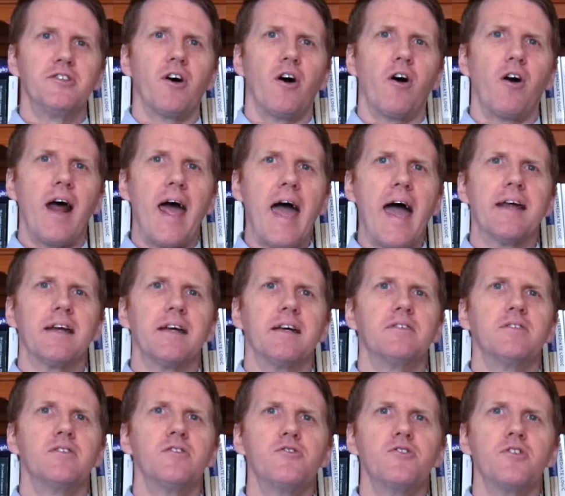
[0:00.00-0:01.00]
are
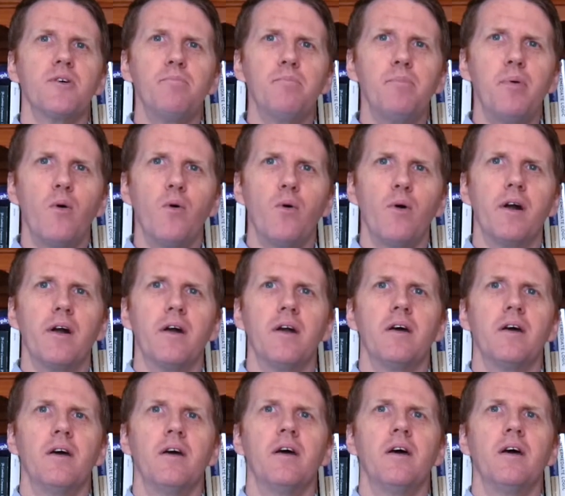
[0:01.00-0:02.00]
added to support
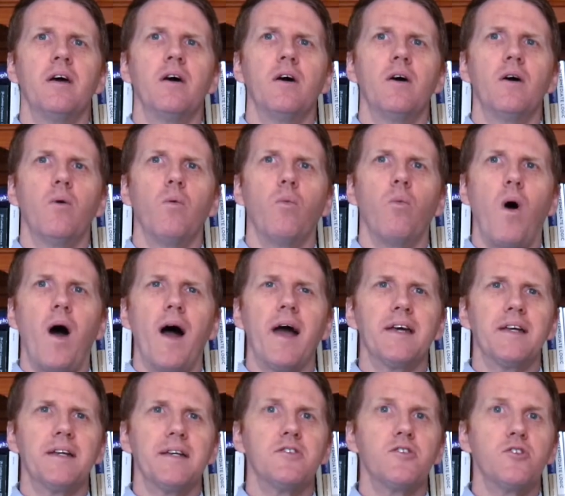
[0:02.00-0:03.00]
why
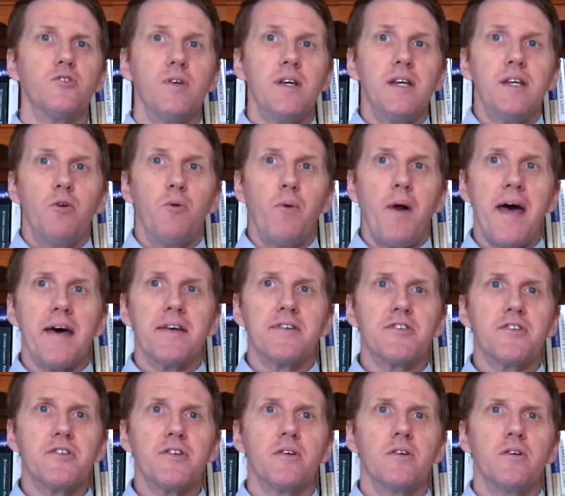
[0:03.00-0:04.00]
it is you need to
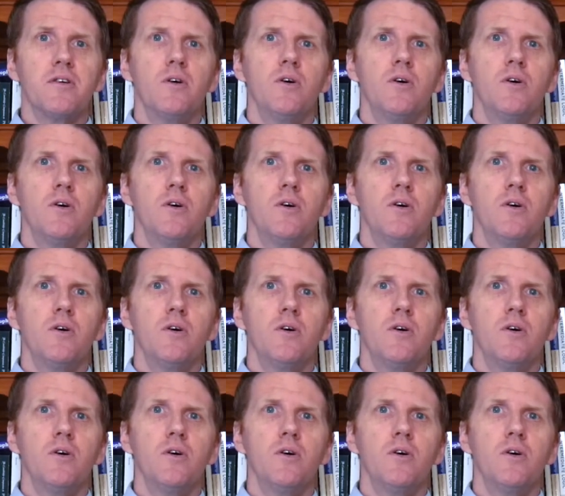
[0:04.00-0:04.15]
rest.